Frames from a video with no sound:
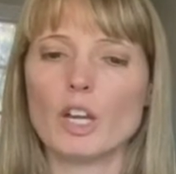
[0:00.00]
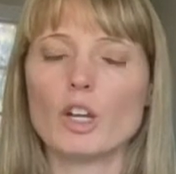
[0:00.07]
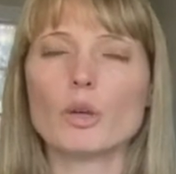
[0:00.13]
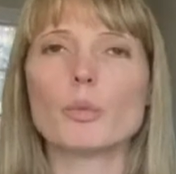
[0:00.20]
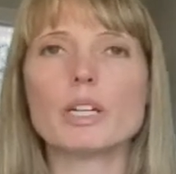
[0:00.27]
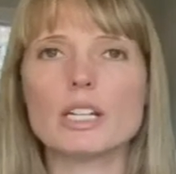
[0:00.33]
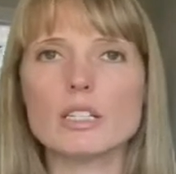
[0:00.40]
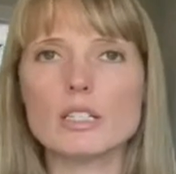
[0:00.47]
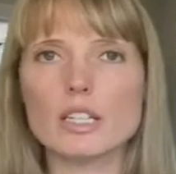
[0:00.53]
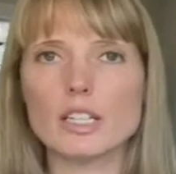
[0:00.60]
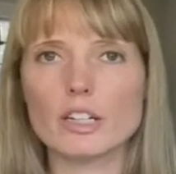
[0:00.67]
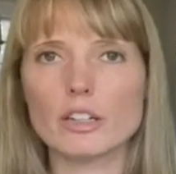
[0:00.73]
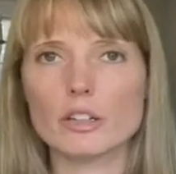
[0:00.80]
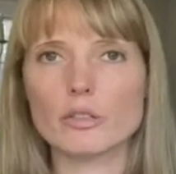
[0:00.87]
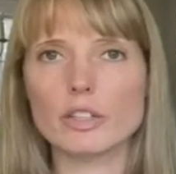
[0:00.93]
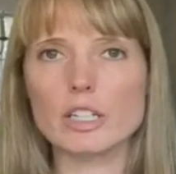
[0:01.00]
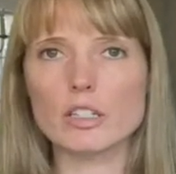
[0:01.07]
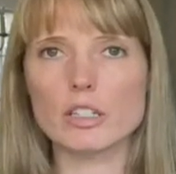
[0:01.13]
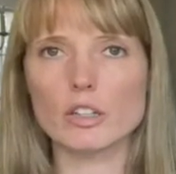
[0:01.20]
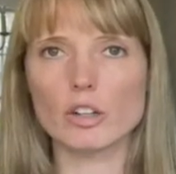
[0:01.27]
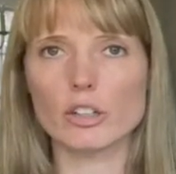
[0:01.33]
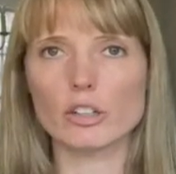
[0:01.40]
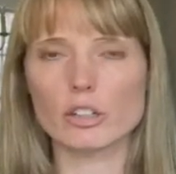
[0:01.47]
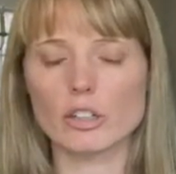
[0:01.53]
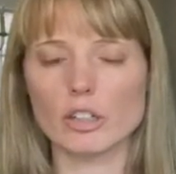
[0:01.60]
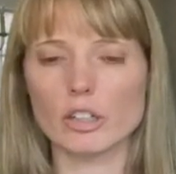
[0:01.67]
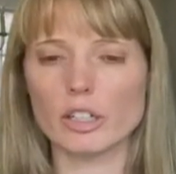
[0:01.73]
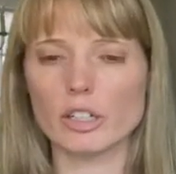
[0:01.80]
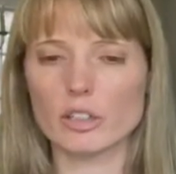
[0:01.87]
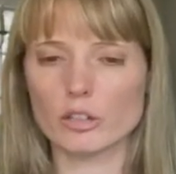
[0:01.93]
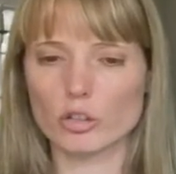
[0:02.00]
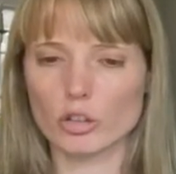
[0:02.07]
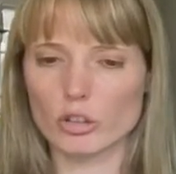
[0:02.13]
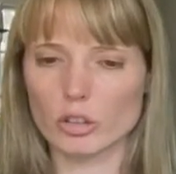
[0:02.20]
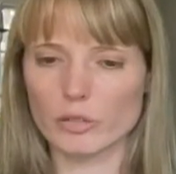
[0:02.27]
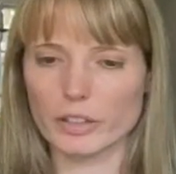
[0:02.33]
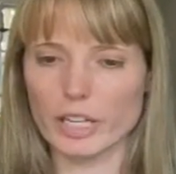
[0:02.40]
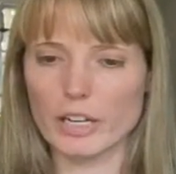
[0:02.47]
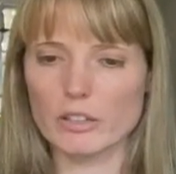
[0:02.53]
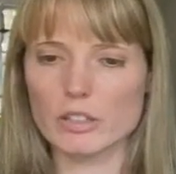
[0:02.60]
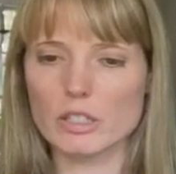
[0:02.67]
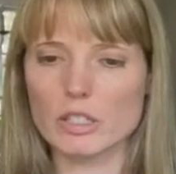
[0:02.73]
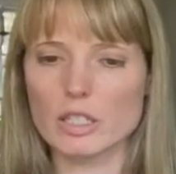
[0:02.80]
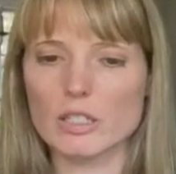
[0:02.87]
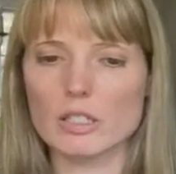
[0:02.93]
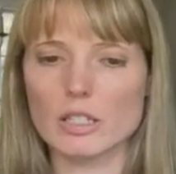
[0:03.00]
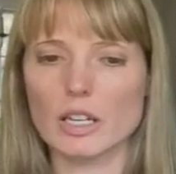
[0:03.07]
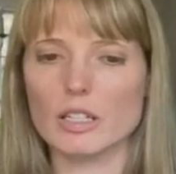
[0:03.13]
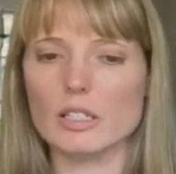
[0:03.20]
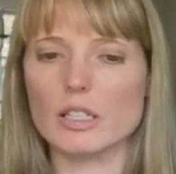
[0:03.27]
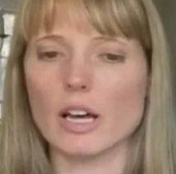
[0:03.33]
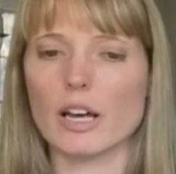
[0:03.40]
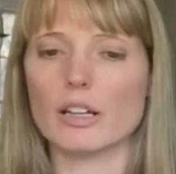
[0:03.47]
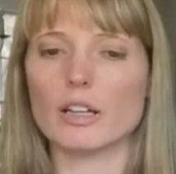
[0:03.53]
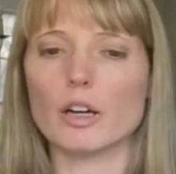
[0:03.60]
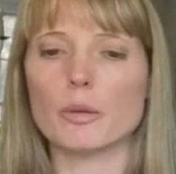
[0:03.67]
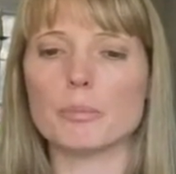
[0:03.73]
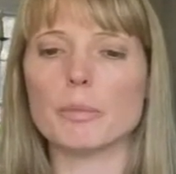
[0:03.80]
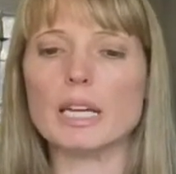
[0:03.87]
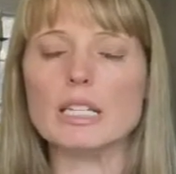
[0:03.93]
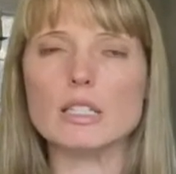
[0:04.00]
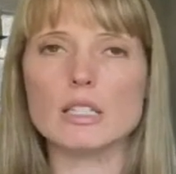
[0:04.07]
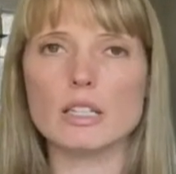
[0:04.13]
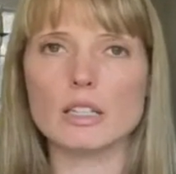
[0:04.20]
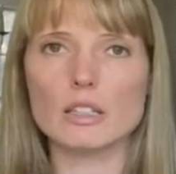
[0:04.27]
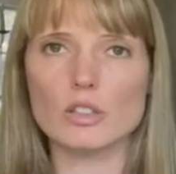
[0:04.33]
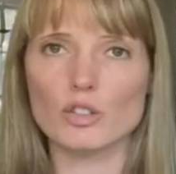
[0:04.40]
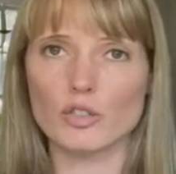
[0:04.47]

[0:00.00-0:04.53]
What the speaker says: We can see here a recent article in the Journal of Accountancy states that Macy's,